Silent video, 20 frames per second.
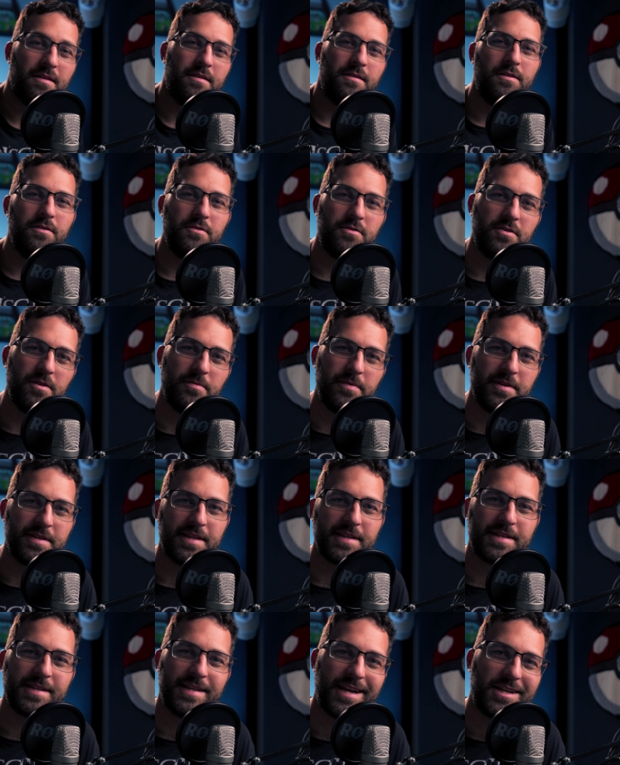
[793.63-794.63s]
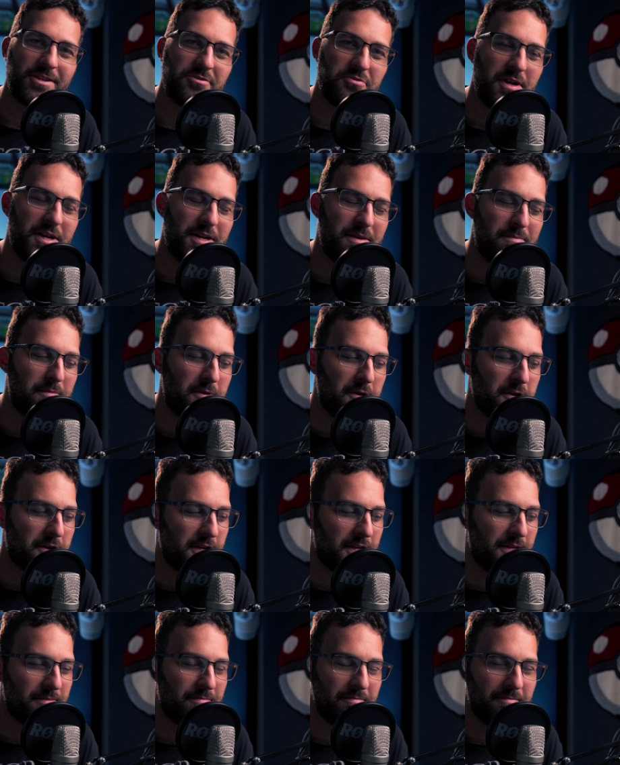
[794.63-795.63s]
YouTube is a saturated
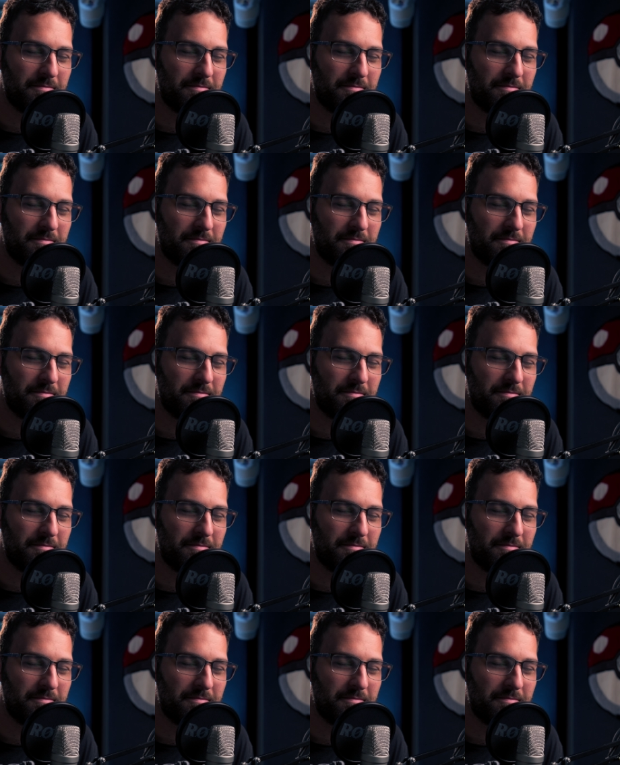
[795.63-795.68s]
market.